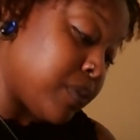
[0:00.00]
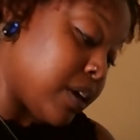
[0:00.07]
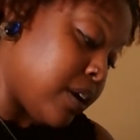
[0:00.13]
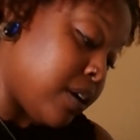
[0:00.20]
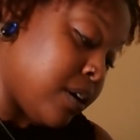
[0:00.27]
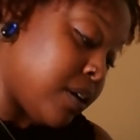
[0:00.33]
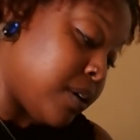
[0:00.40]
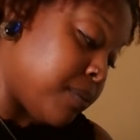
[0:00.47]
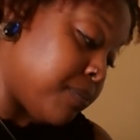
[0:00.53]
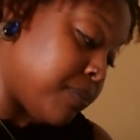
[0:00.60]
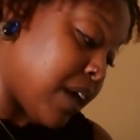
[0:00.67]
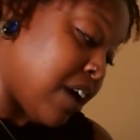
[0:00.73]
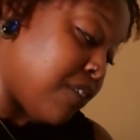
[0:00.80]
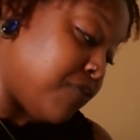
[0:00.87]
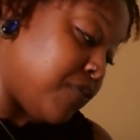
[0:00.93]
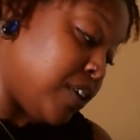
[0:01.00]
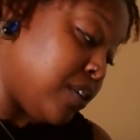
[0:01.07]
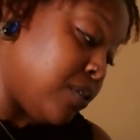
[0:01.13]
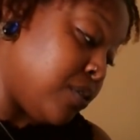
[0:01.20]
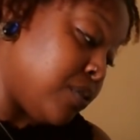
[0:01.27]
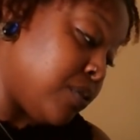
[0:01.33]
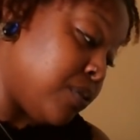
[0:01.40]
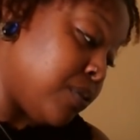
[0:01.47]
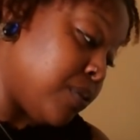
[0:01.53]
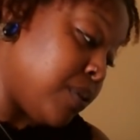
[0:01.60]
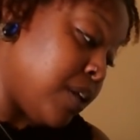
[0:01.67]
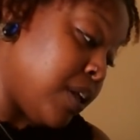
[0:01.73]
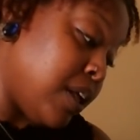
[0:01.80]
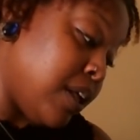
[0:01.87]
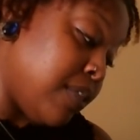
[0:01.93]
um, I feel
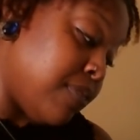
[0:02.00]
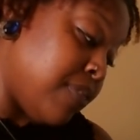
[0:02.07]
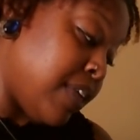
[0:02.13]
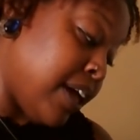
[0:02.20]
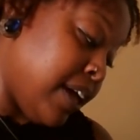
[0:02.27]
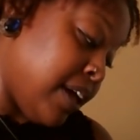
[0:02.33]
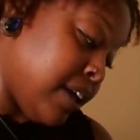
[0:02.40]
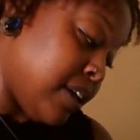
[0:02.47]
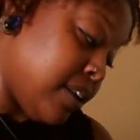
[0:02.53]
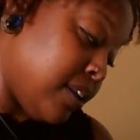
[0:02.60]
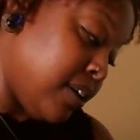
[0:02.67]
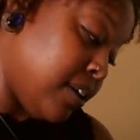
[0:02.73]
that